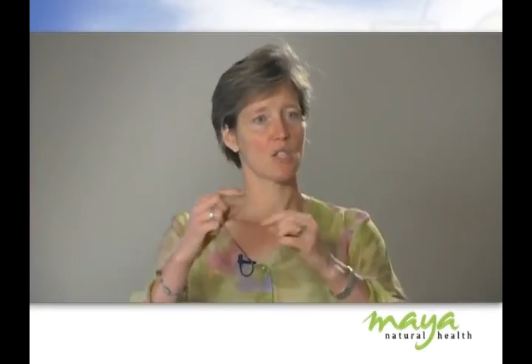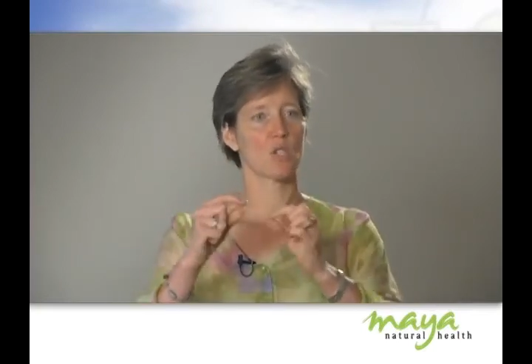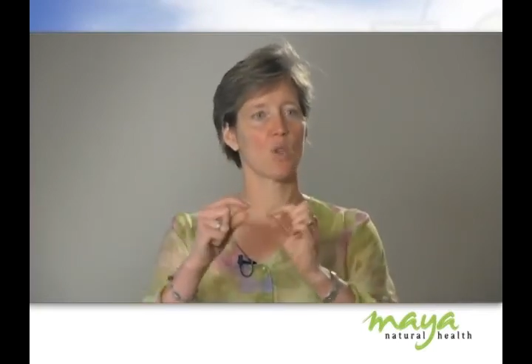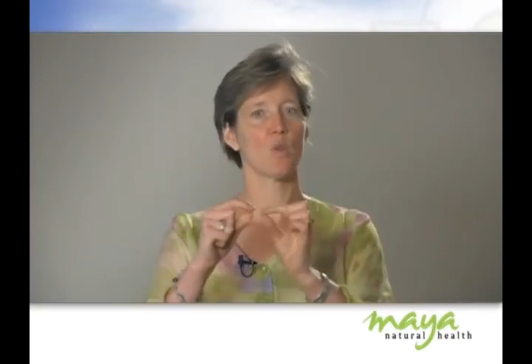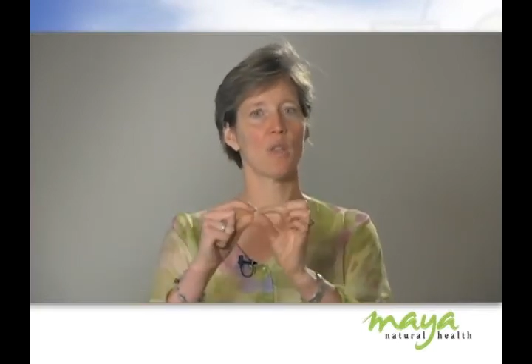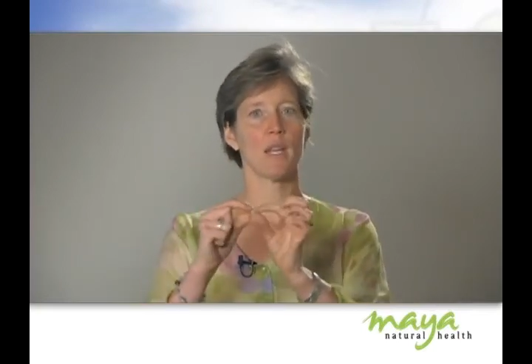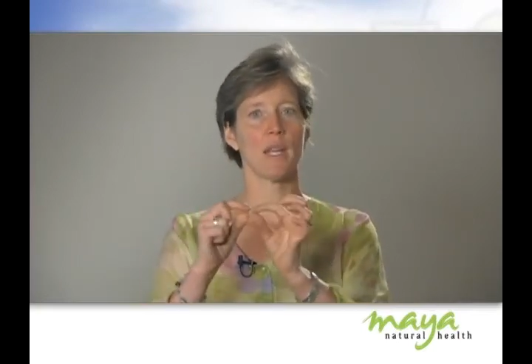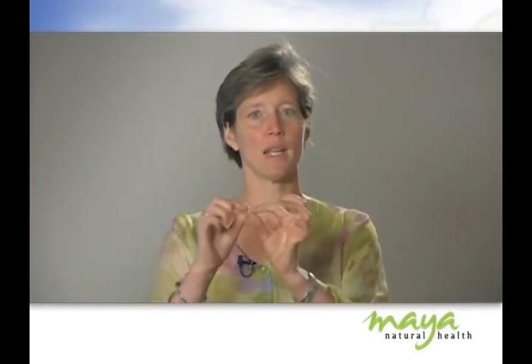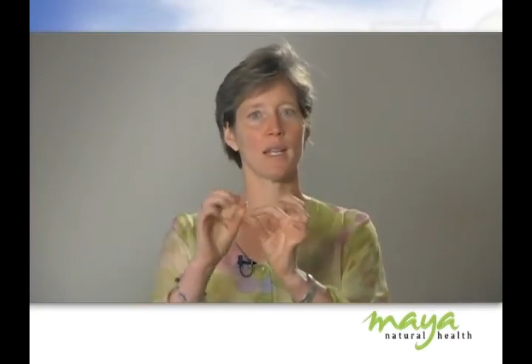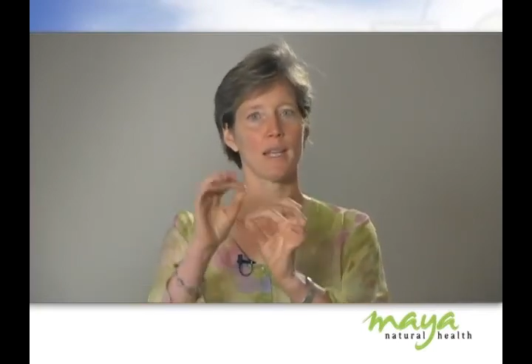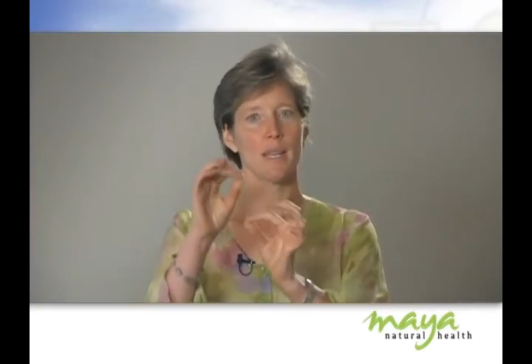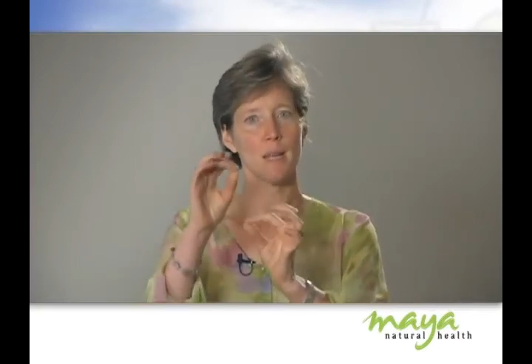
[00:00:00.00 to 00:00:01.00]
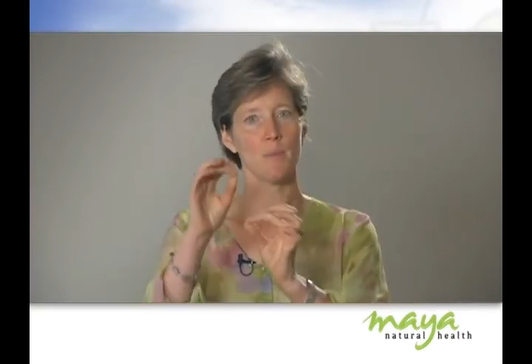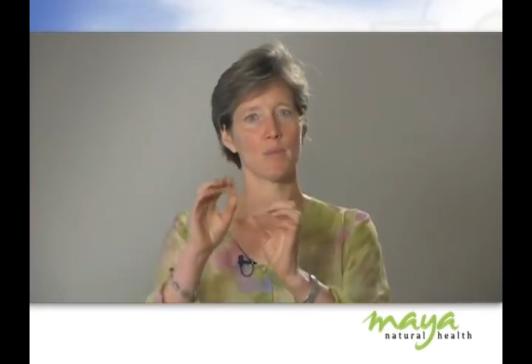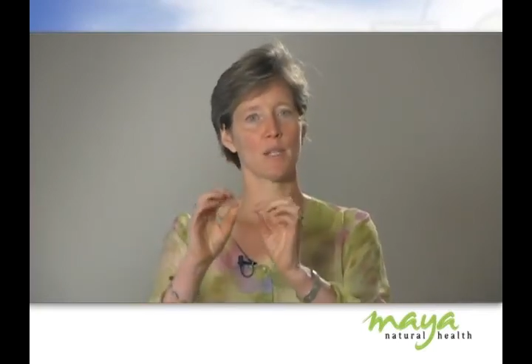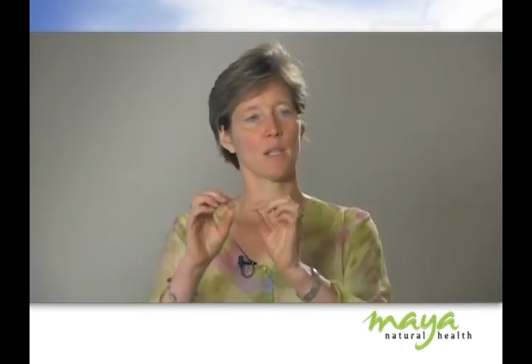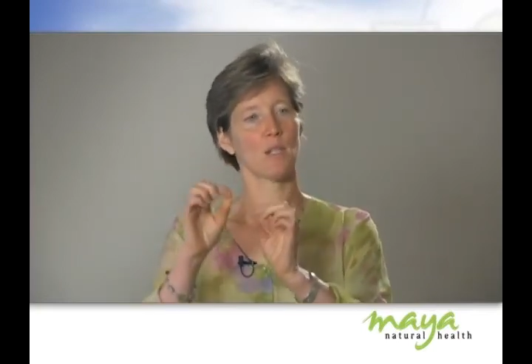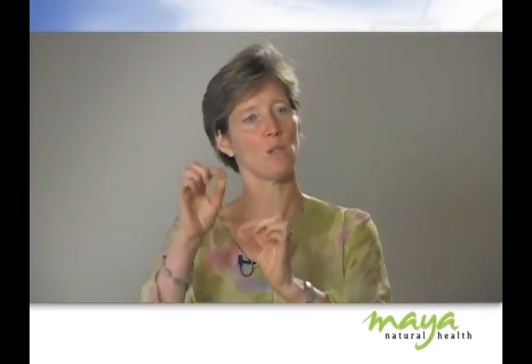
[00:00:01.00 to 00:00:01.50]
so that it
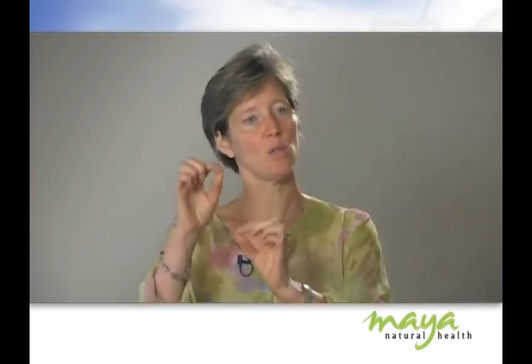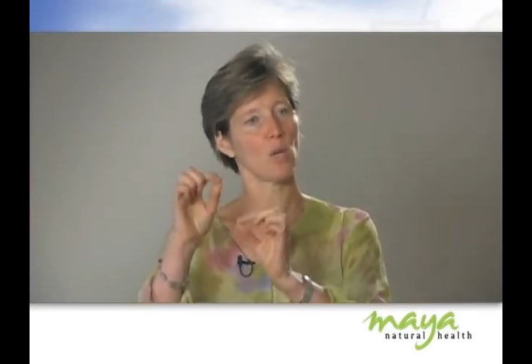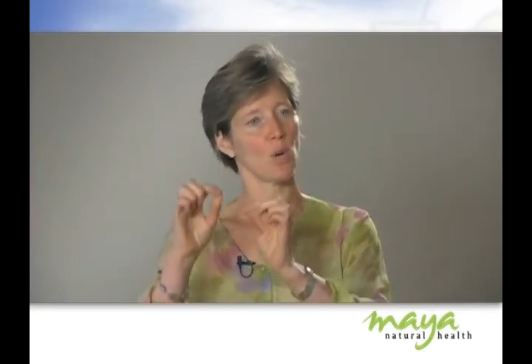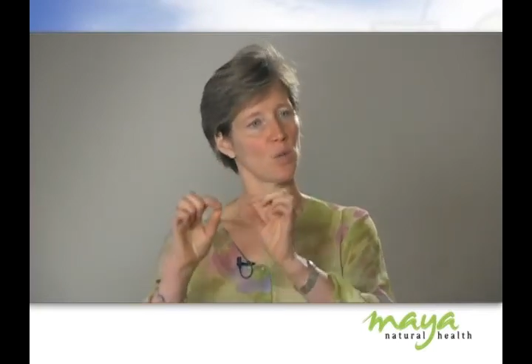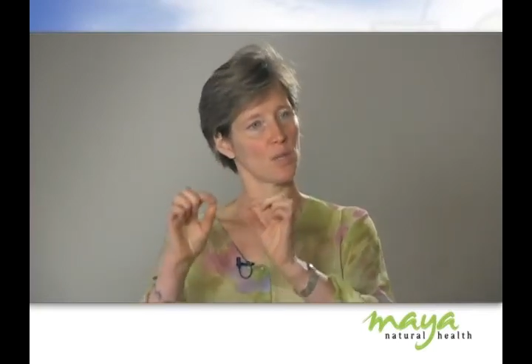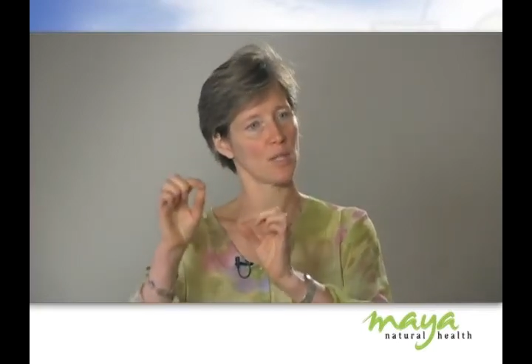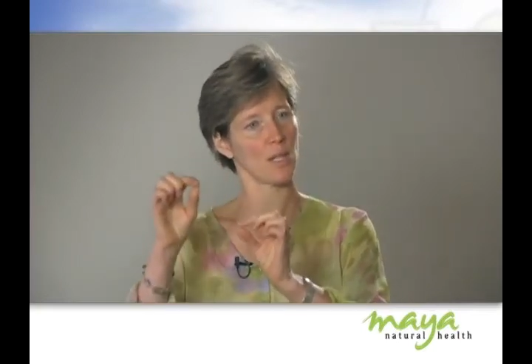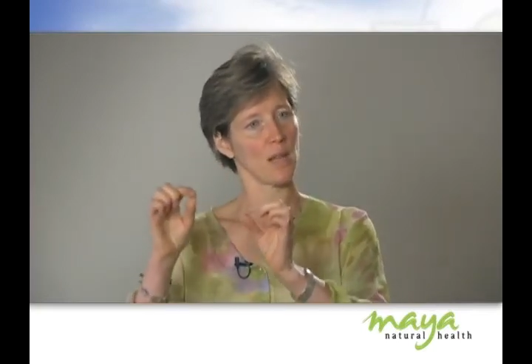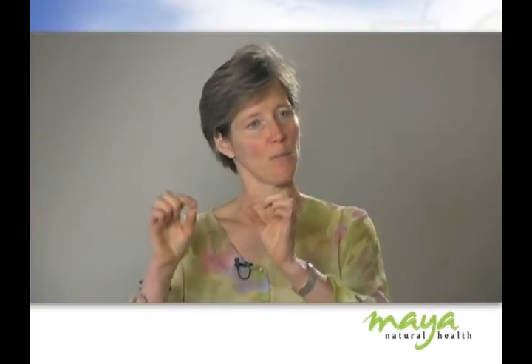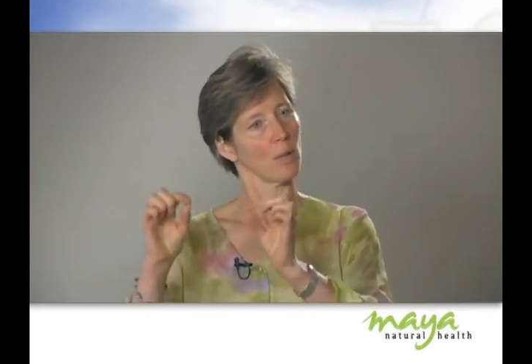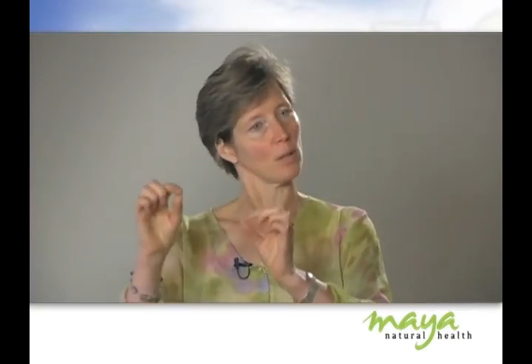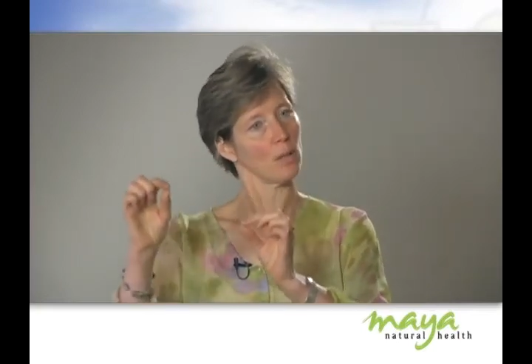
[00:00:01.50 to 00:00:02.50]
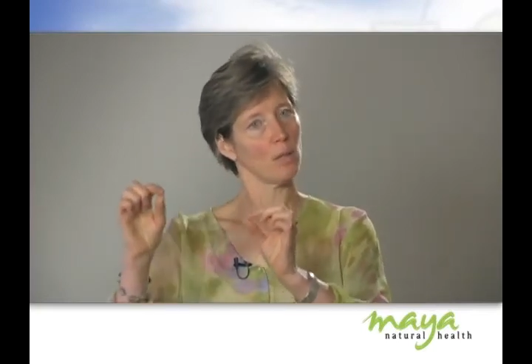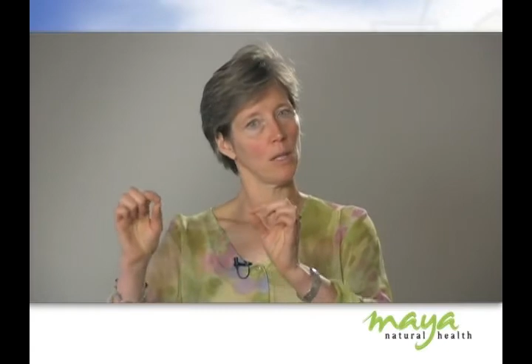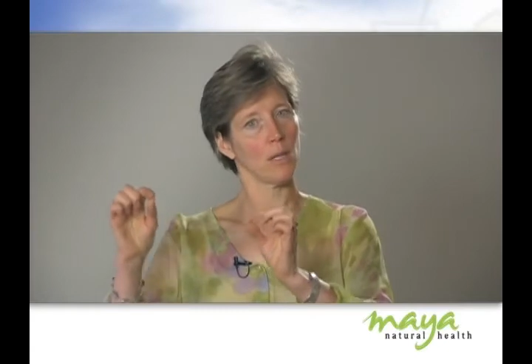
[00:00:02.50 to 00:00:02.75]
keeps the glucose stable